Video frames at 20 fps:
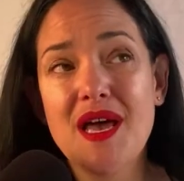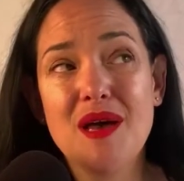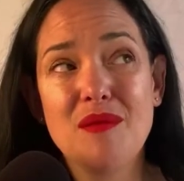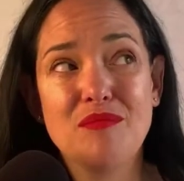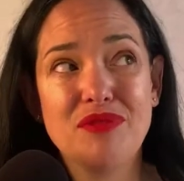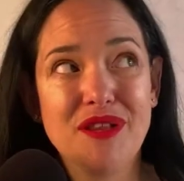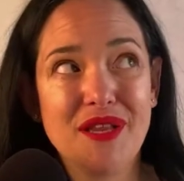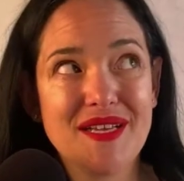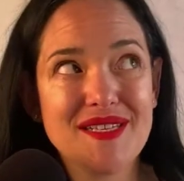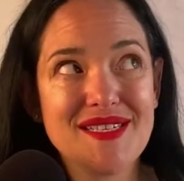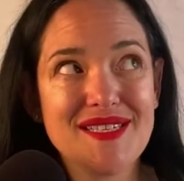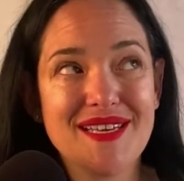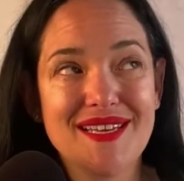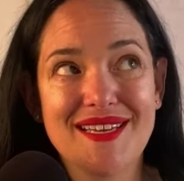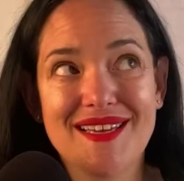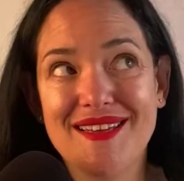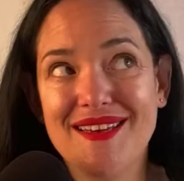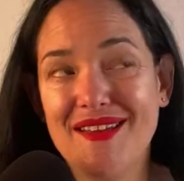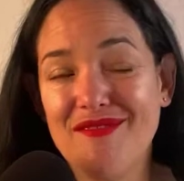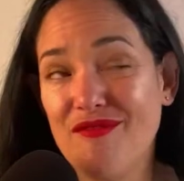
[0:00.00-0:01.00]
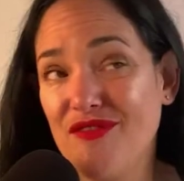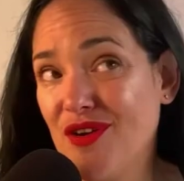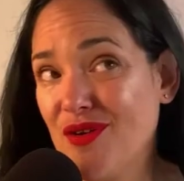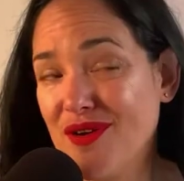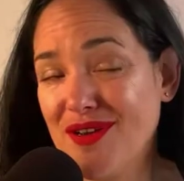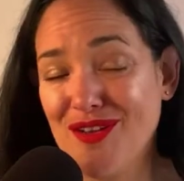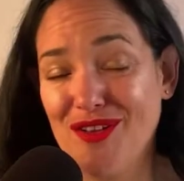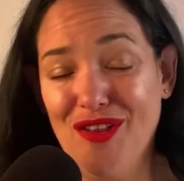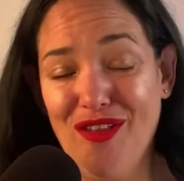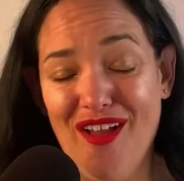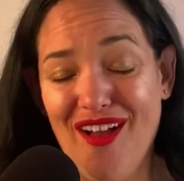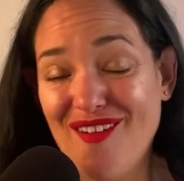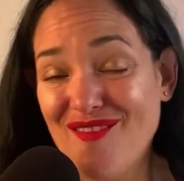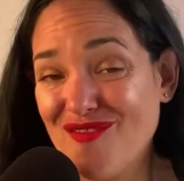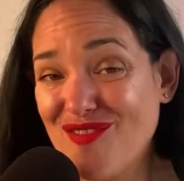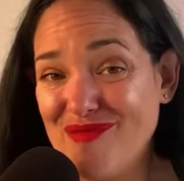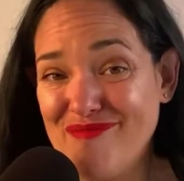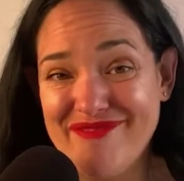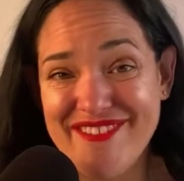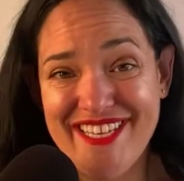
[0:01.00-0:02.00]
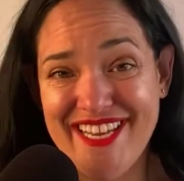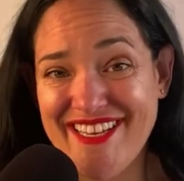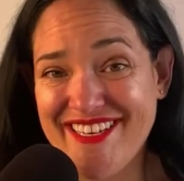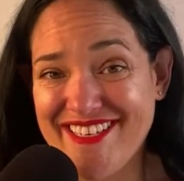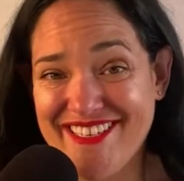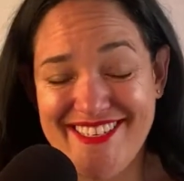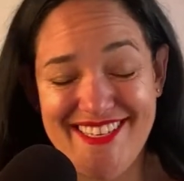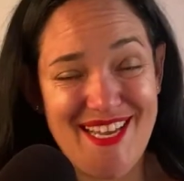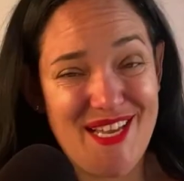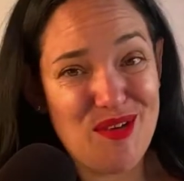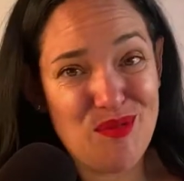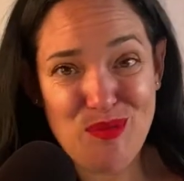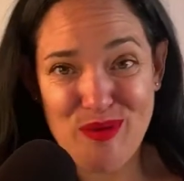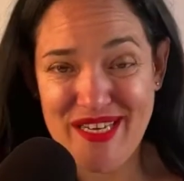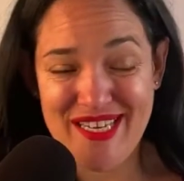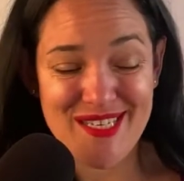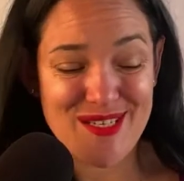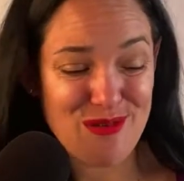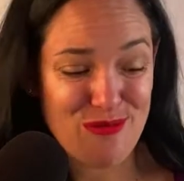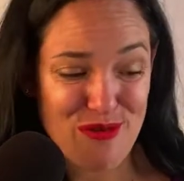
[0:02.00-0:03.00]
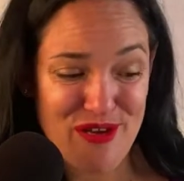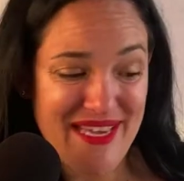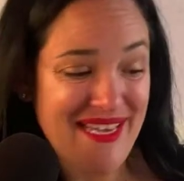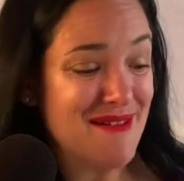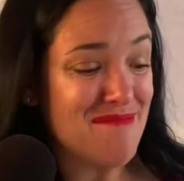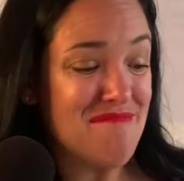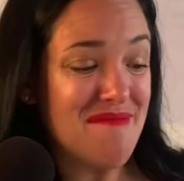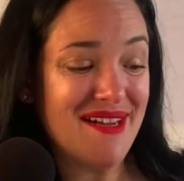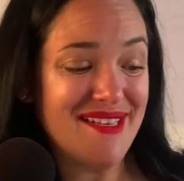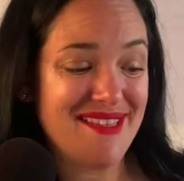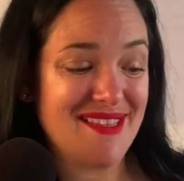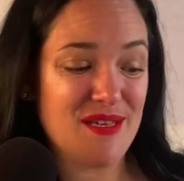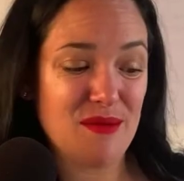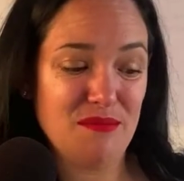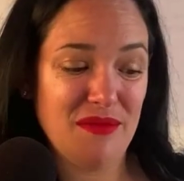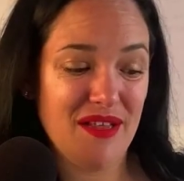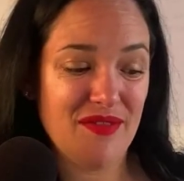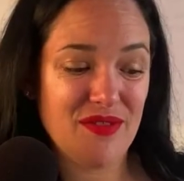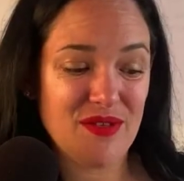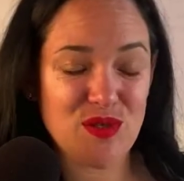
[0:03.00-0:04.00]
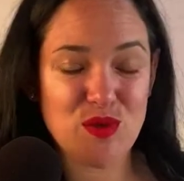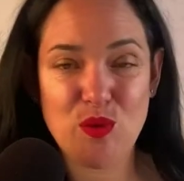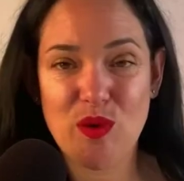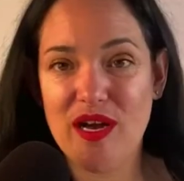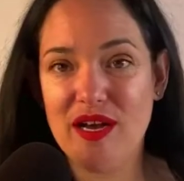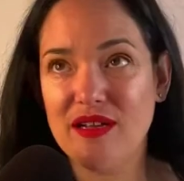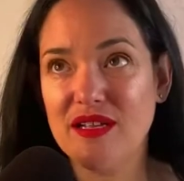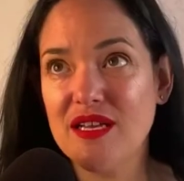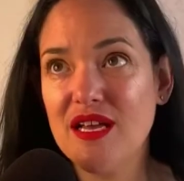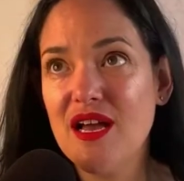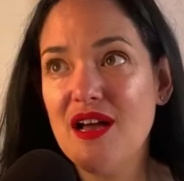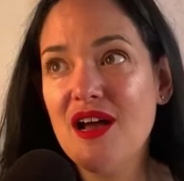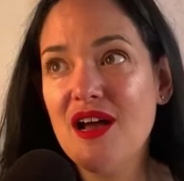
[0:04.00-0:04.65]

Plus, it can vary a lot from day to day, week to week, month to month as well.